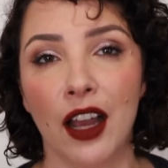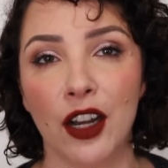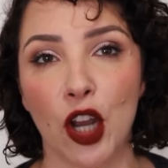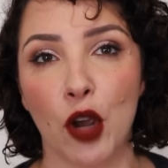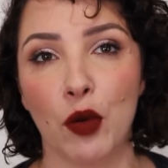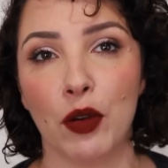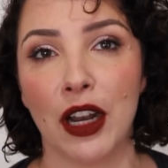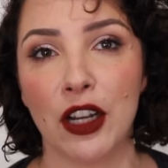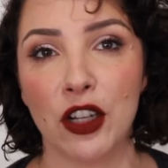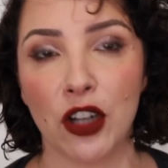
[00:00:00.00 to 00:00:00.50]
I
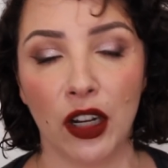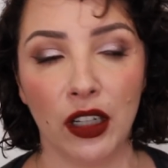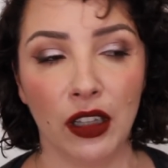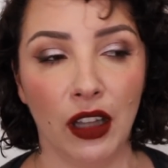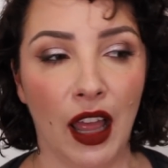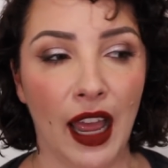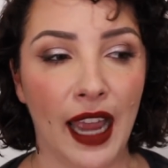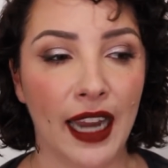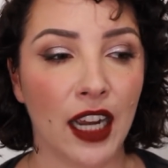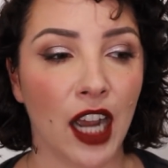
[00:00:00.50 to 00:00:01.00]
know what I don't
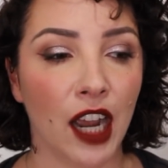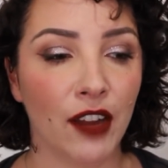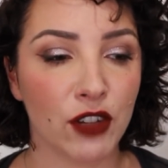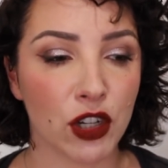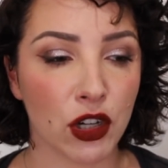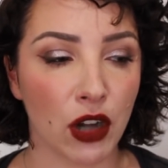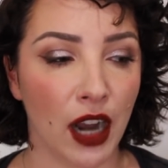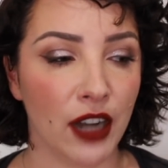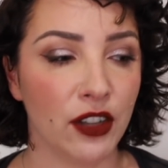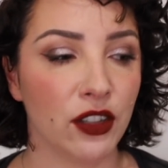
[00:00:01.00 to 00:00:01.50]
like. I've
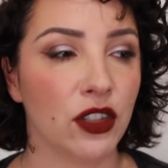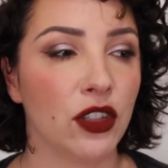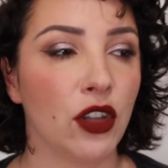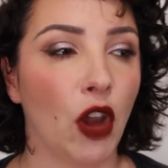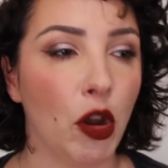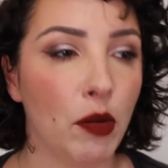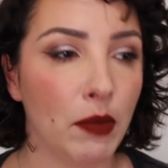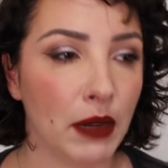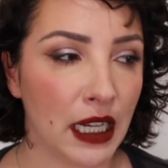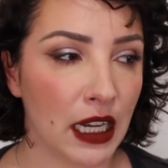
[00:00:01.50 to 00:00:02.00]
tried
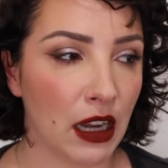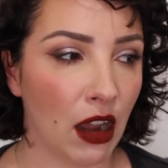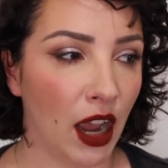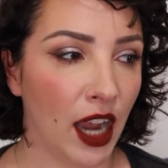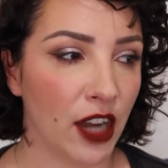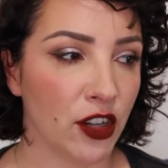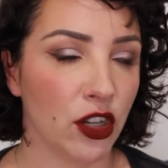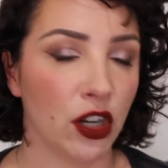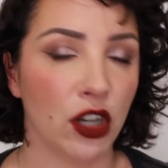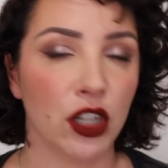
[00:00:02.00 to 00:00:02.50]
so many
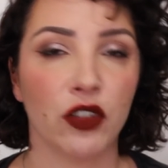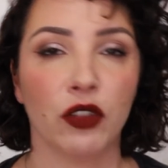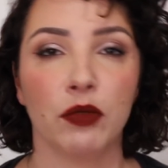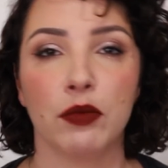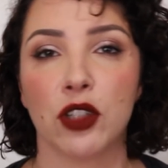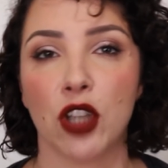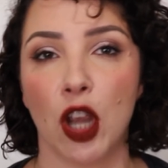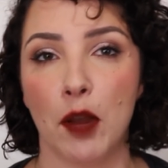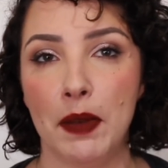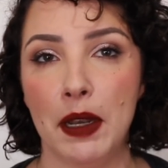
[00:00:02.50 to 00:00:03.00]
eyeshadows from
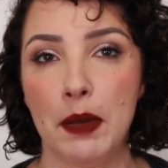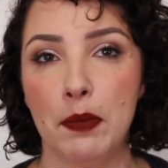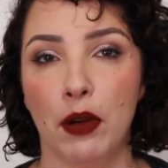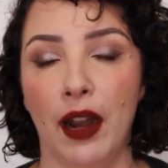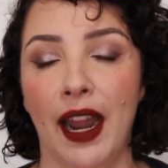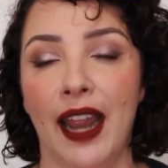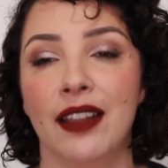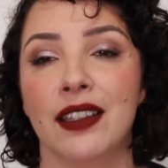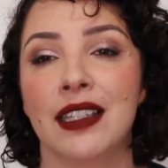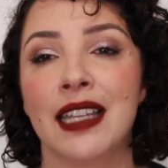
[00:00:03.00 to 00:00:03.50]
so many
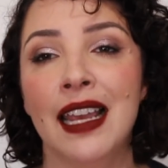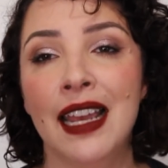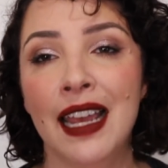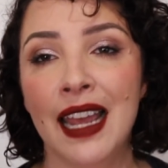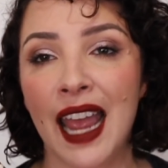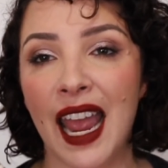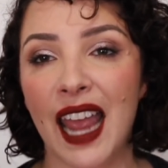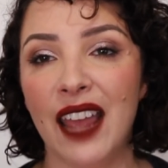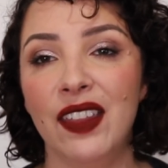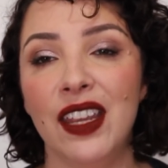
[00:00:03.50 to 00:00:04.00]
brands
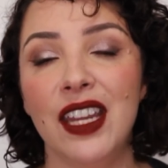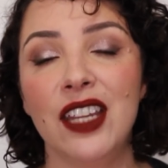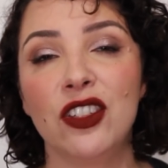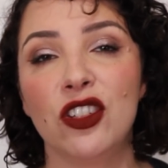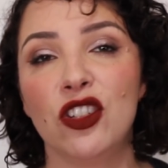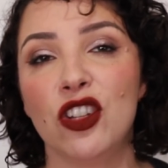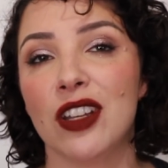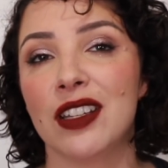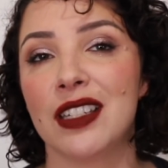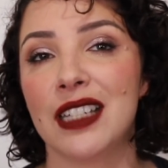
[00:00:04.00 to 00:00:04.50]
and these
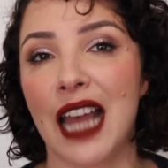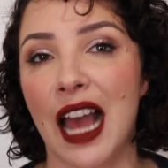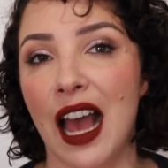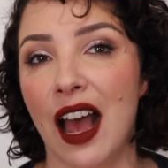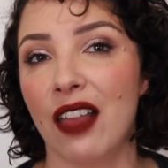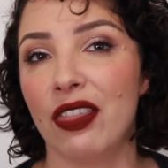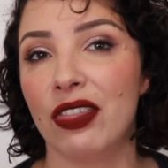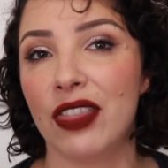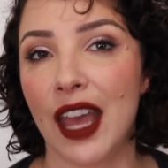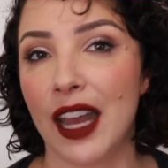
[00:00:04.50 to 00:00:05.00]
just
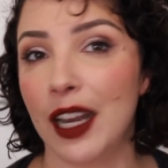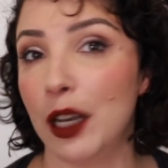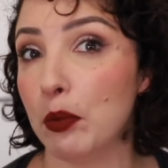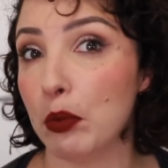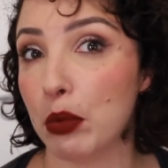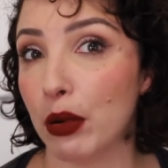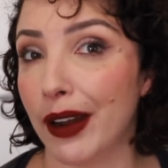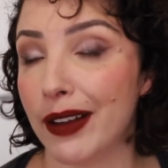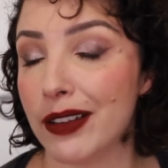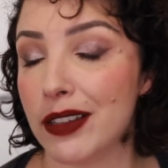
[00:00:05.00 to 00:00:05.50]
aren't that
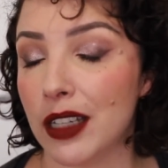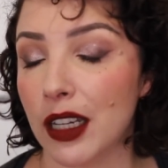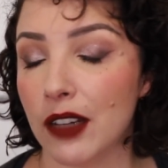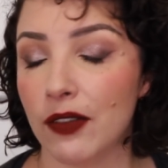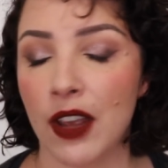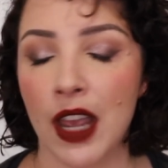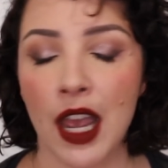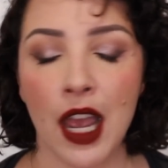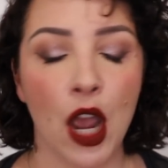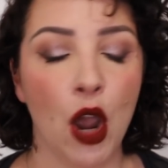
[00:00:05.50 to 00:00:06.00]

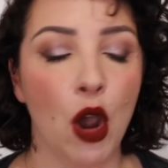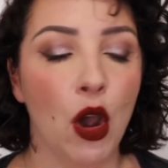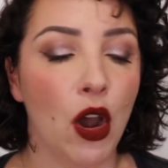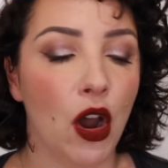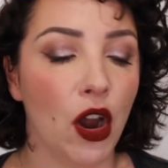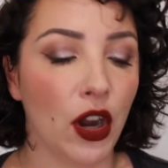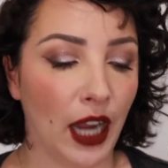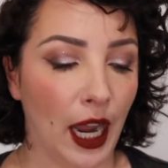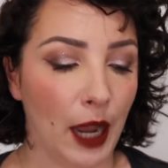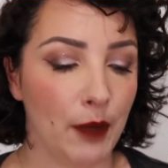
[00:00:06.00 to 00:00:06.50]
impressive.
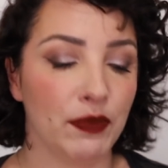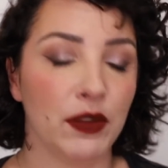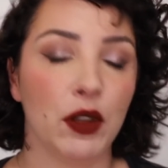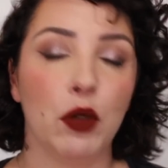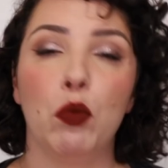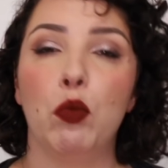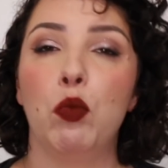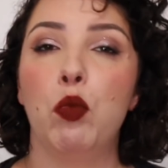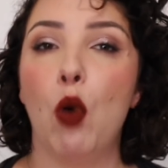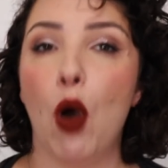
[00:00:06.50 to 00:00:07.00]
Okay,
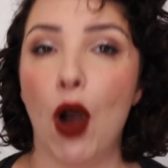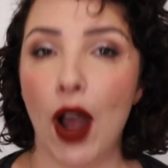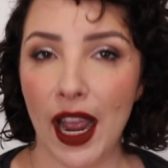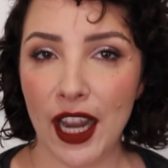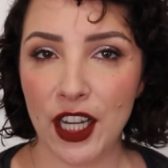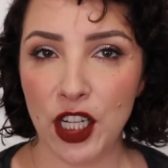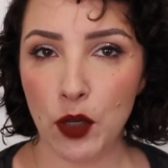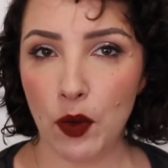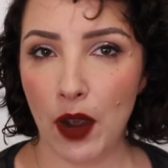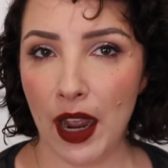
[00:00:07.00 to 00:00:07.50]
why
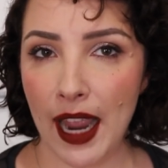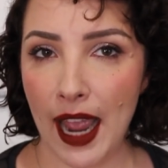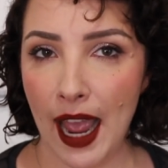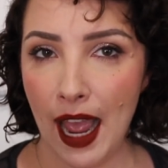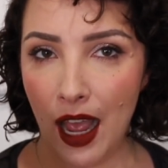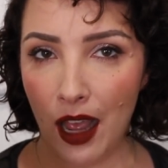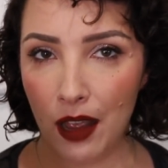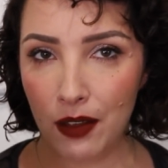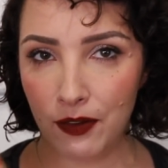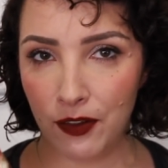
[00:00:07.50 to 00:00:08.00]
do I
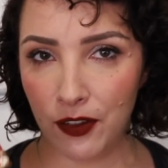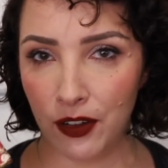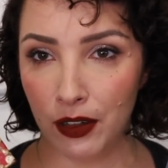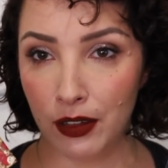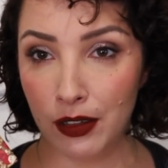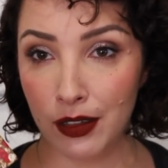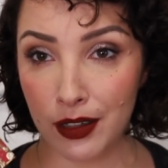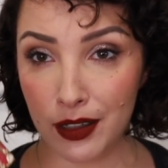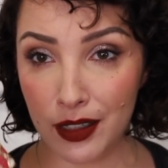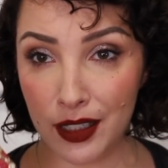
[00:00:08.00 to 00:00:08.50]
have
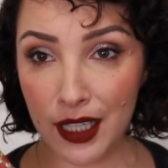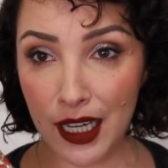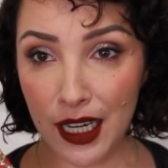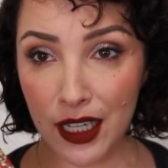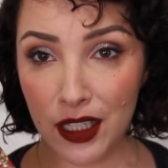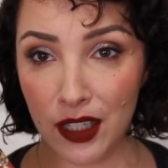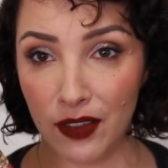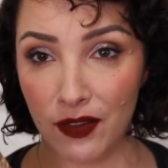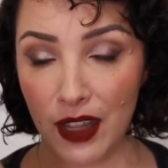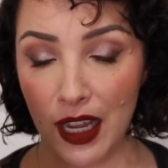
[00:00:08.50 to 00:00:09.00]

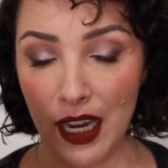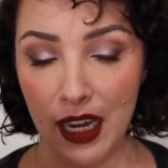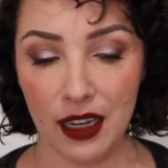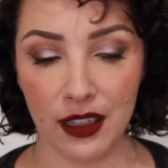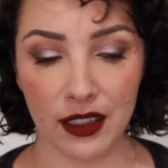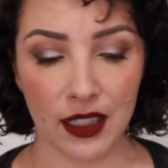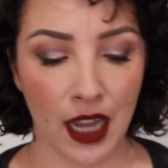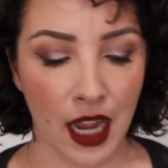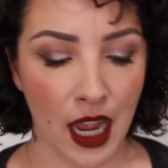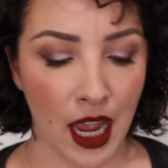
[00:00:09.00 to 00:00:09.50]
6 of
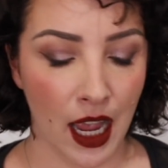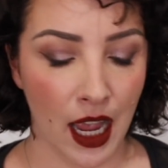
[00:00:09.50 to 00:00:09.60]
these?